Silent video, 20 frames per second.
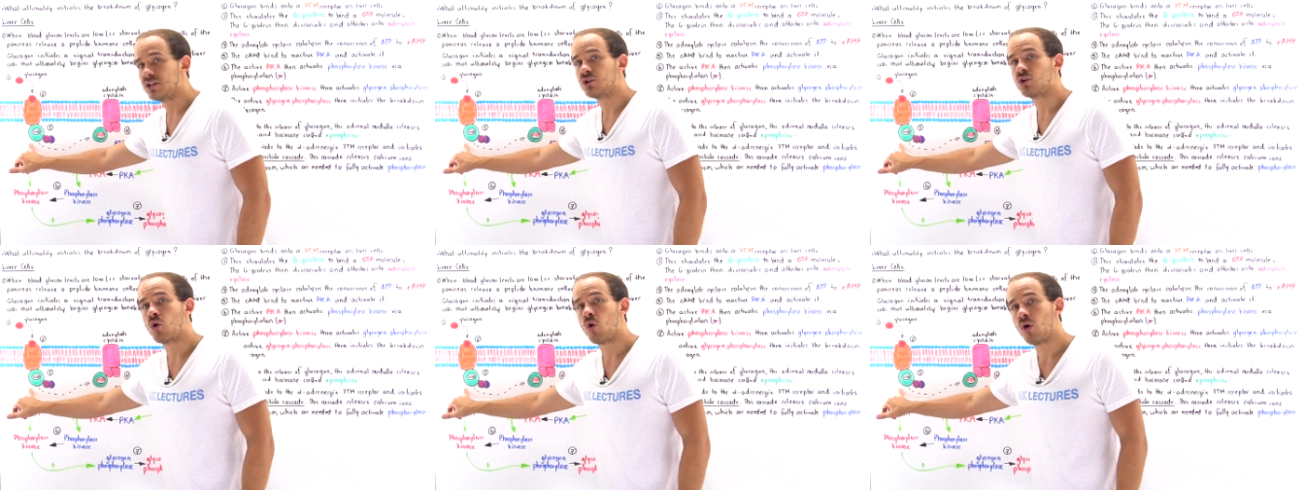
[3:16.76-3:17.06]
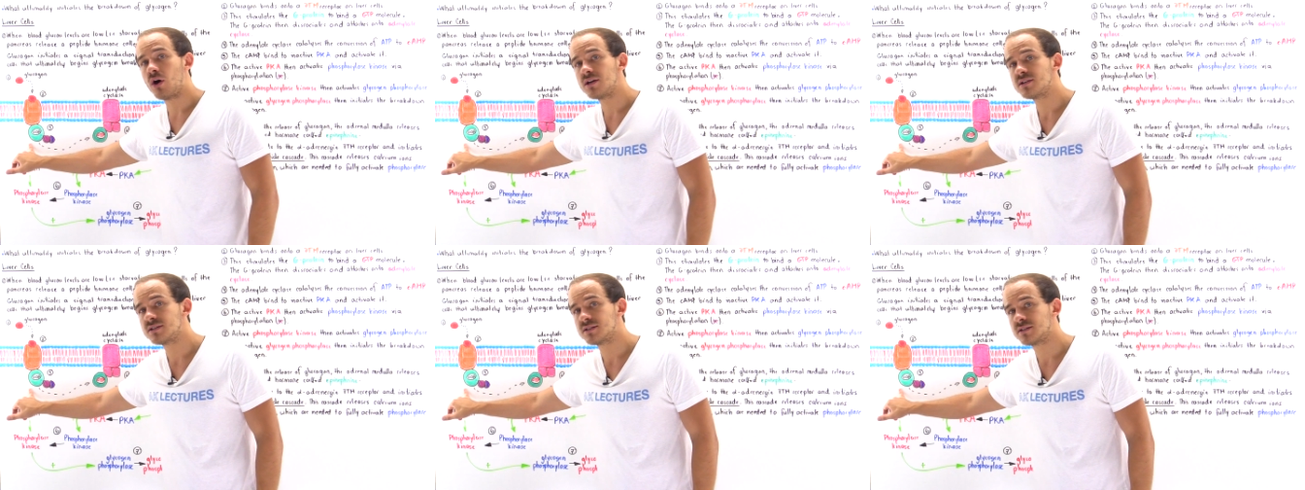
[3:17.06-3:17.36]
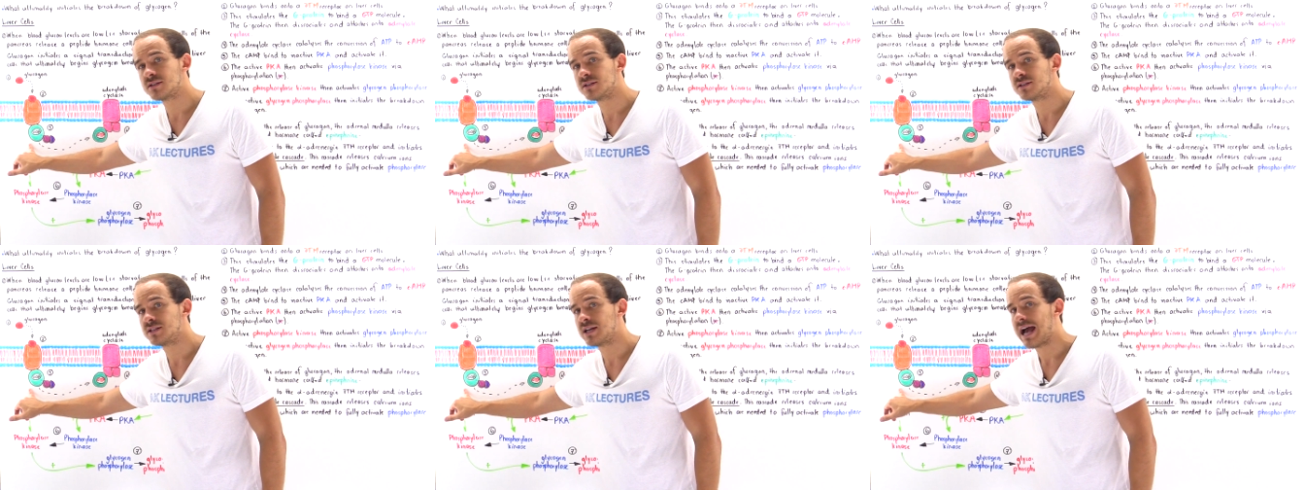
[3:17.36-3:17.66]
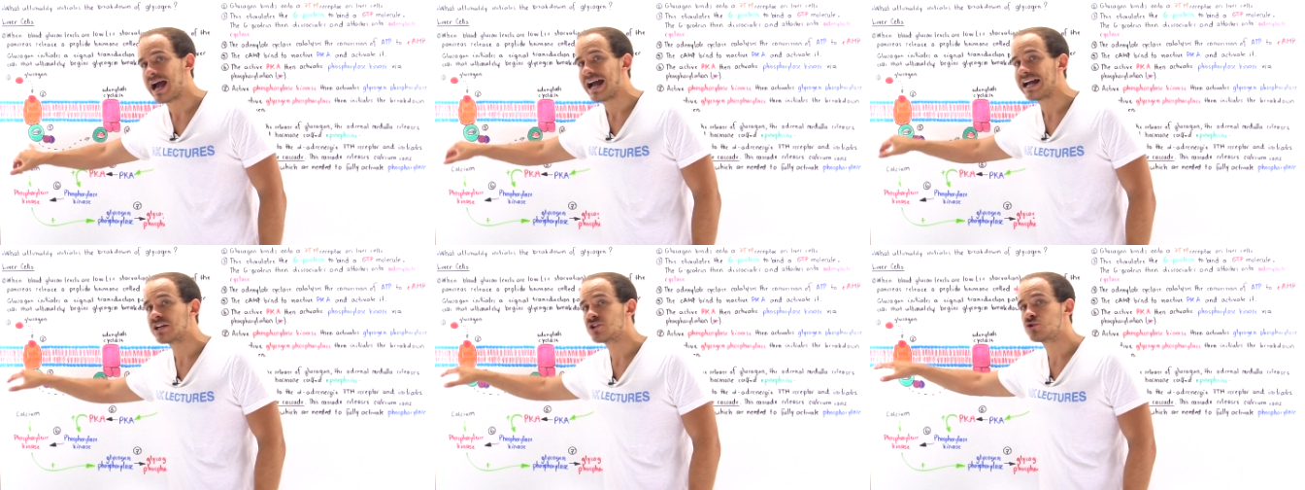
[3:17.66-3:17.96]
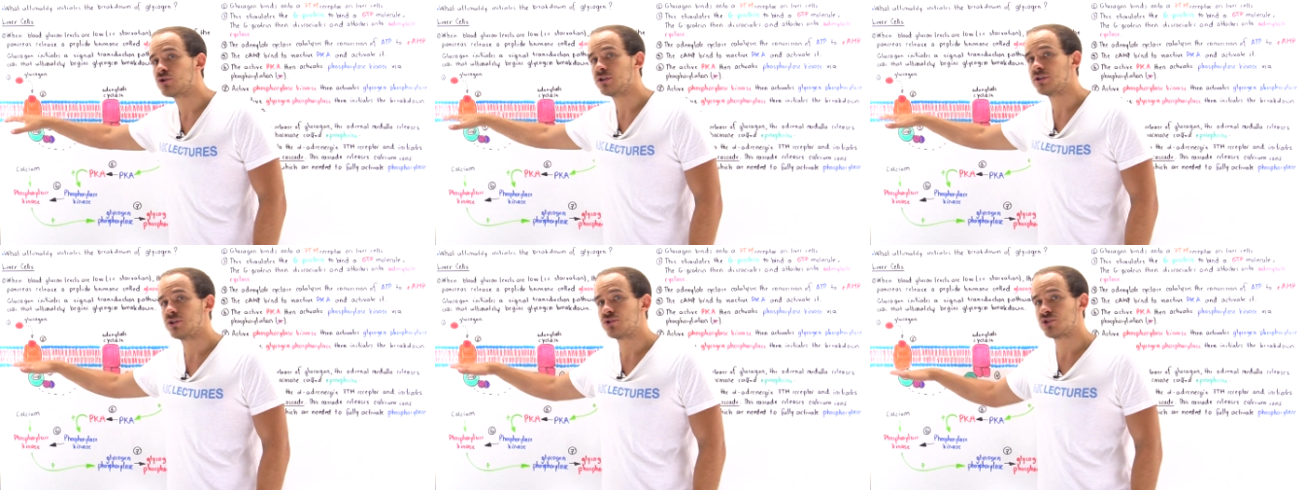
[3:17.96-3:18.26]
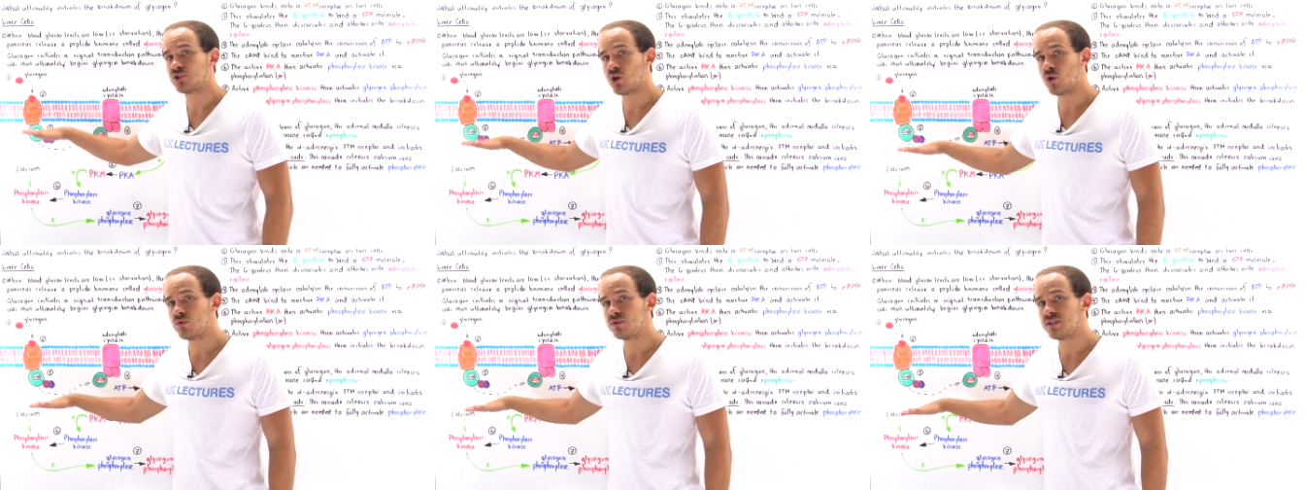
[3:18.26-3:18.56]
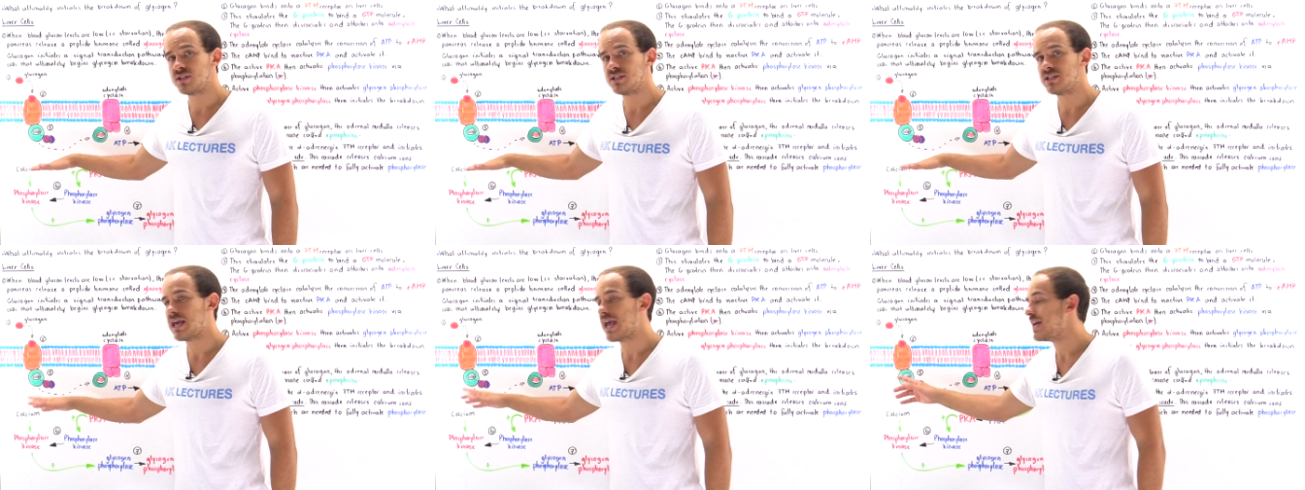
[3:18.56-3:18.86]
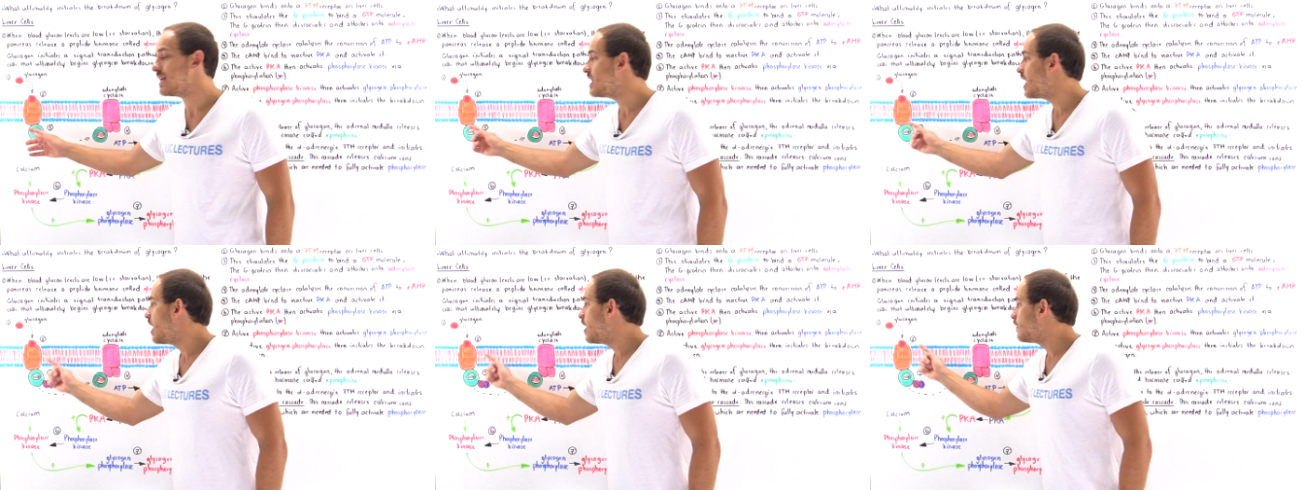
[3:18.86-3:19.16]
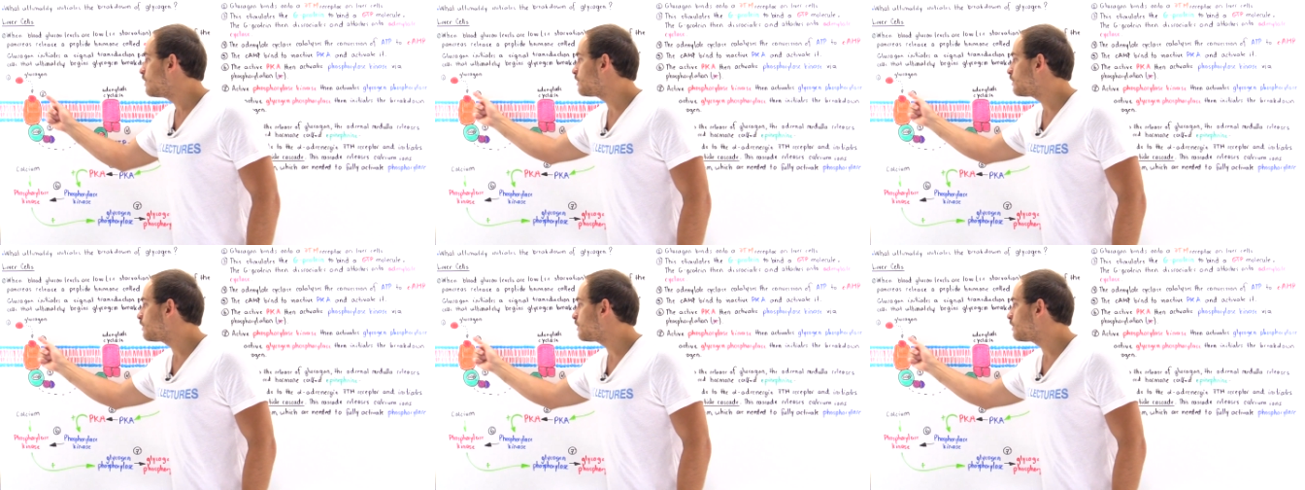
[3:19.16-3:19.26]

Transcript: and causes it to actually dissociate